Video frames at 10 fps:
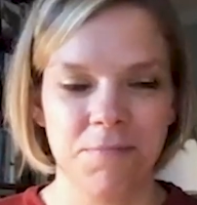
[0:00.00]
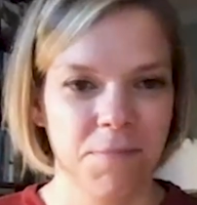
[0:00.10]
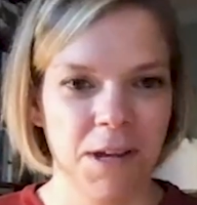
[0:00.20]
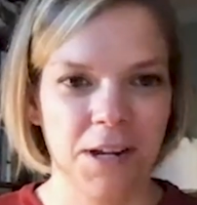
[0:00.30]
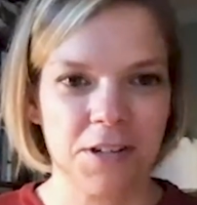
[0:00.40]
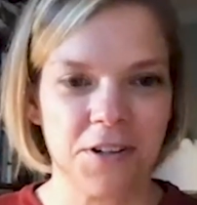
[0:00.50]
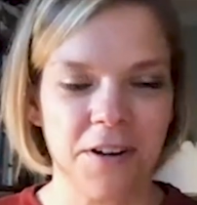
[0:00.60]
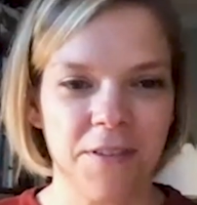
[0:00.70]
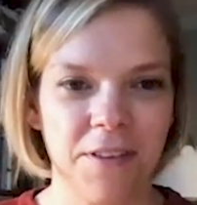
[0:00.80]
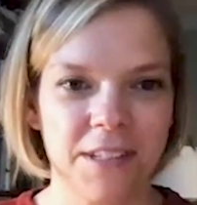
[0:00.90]
making sure
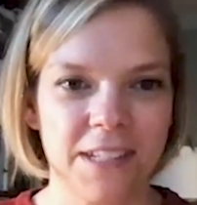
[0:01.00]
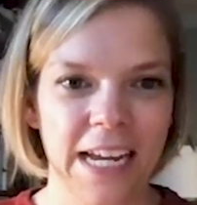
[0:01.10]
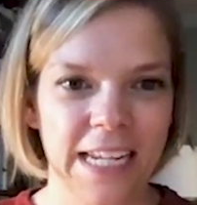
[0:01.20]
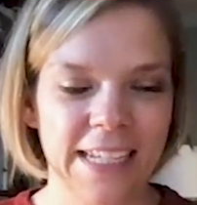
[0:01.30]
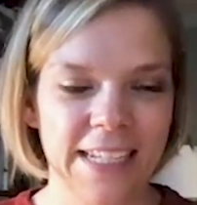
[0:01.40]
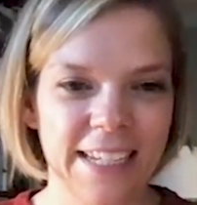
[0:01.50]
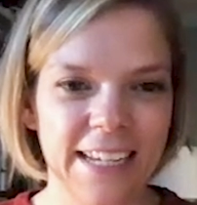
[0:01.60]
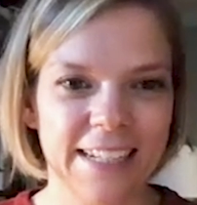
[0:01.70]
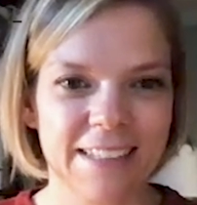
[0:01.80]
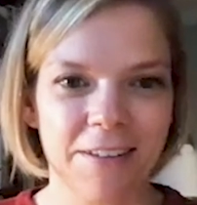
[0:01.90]
everything's tidy and
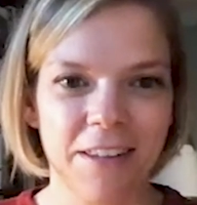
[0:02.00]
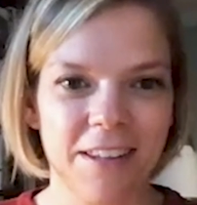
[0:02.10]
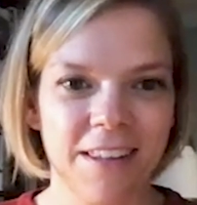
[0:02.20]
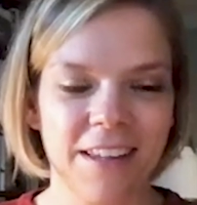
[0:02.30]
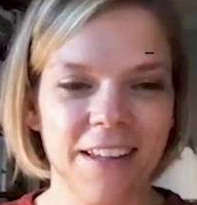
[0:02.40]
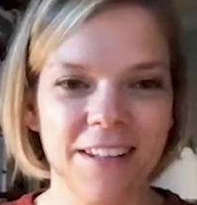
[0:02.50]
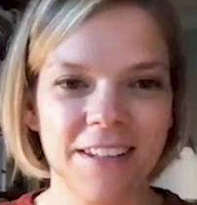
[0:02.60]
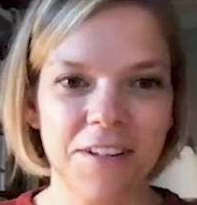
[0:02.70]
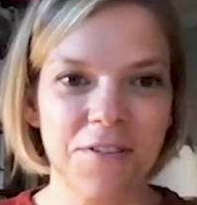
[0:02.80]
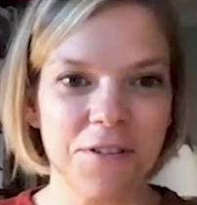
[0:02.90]
neat so that the thing
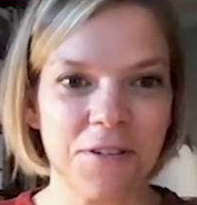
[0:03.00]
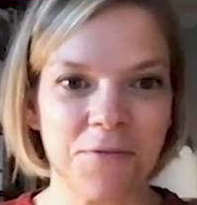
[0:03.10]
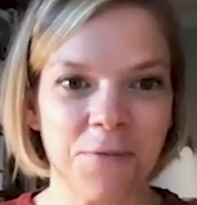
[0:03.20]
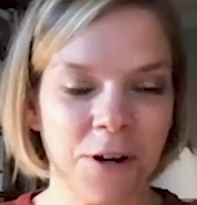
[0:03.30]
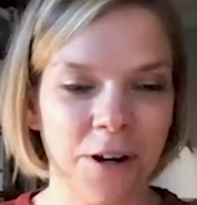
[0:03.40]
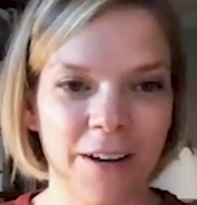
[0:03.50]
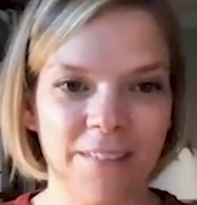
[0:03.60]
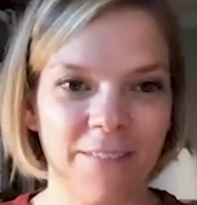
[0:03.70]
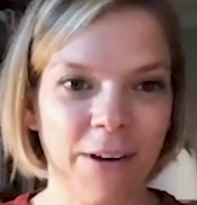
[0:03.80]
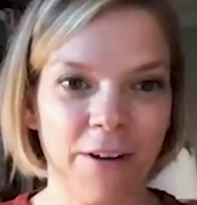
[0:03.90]
continues to work
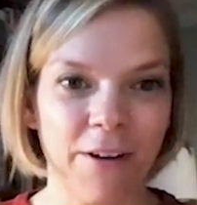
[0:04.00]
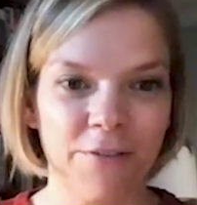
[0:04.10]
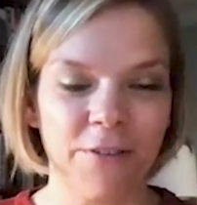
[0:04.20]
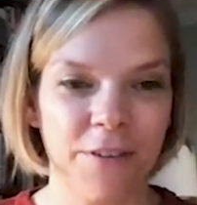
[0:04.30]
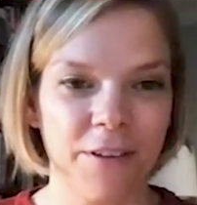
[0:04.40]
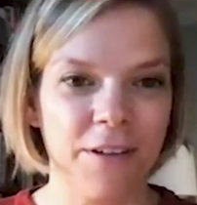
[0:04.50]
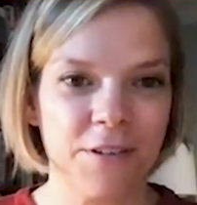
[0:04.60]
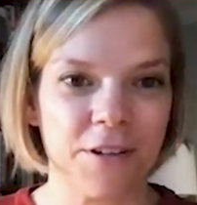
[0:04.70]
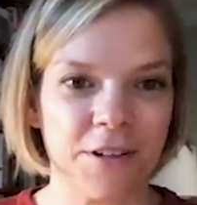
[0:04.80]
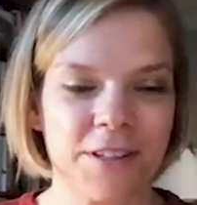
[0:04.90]
well for the
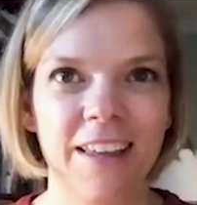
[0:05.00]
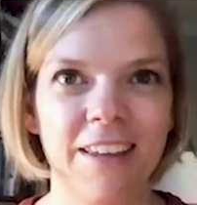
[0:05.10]
users.